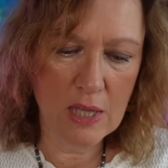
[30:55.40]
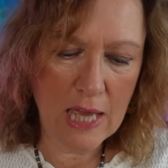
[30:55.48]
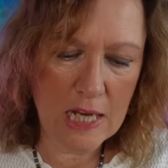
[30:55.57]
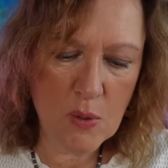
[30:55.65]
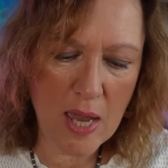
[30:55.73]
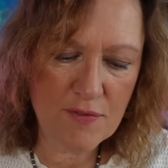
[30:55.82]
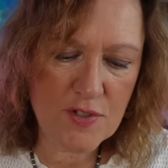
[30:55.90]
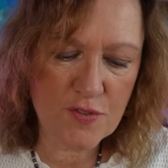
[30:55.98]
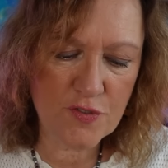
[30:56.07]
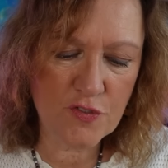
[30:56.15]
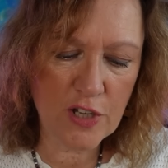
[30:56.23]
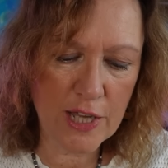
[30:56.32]
And you have to
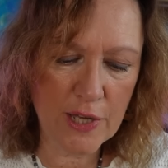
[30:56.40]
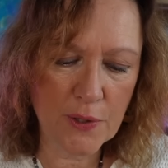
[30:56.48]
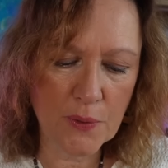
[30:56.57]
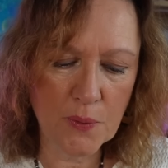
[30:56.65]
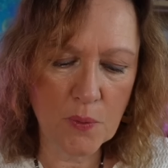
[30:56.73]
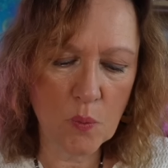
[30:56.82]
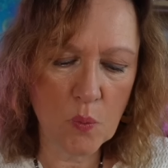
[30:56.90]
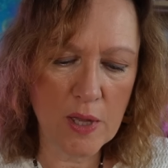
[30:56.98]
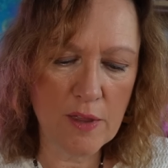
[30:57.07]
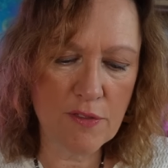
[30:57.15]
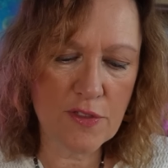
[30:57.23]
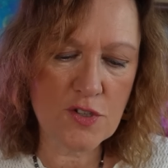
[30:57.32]
flow
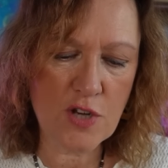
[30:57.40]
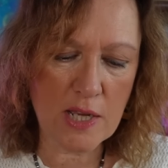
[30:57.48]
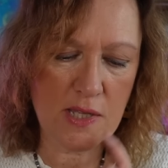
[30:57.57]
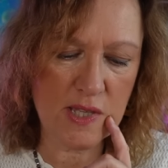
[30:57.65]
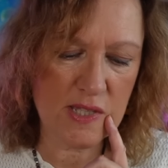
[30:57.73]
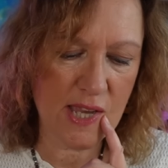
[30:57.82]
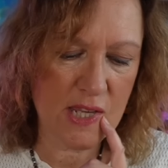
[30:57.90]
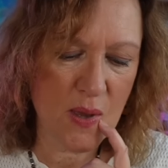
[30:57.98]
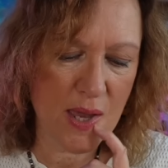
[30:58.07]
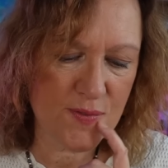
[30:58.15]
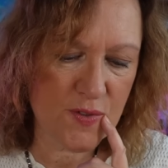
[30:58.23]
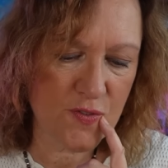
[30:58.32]
with, the dragons are saying, you
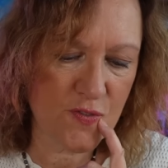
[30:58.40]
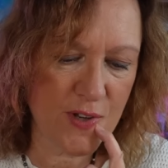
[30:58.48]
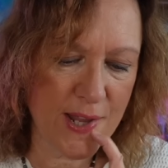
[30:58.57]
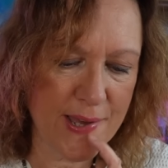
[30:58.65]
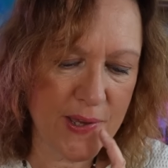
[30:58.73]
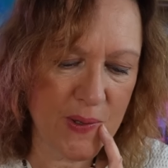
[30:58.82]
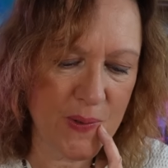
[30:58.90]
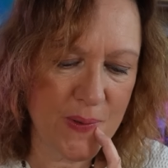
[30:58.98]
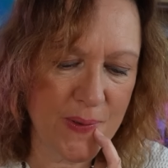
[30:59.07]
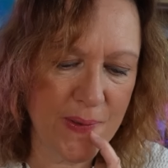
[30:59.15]
have to flow